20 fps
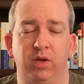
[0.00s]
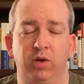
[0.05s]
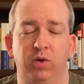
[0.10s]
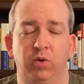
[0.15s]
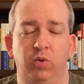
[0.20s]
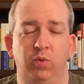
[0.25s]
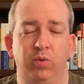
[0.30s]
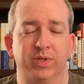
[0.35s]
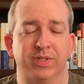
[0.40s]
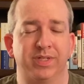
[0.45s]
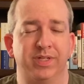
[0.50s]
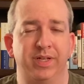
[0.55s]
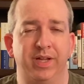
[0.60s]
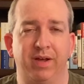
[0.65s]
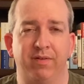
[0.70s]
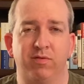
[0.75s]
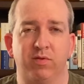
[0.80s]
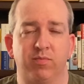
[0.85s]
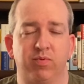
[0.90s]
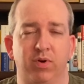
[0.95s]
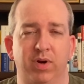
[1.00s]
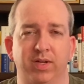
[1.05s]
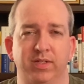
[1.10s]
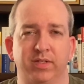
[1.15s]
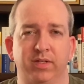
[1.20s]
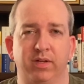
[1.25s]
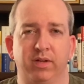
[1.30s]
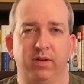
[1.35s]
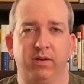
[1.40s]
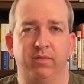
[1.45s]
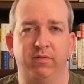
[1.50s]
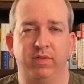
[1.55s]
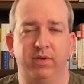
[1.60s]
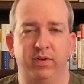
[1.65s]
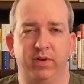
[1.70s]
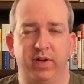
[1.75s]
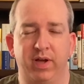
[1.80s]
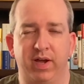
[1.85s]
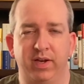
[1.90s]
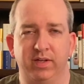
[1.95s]
who was never president of the
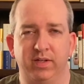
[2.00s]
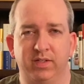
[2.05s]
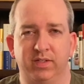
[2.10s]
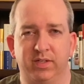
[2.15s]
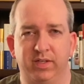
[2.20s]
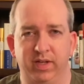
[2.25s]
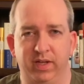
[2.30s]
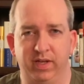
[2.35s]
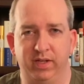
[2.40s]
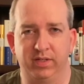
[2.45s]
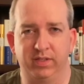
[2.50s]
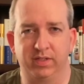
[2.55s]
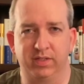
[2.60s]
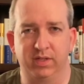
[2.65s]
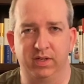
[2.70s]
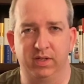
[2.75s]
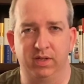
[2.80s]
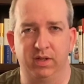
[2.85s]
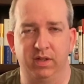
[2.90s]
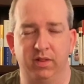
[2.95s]
United States,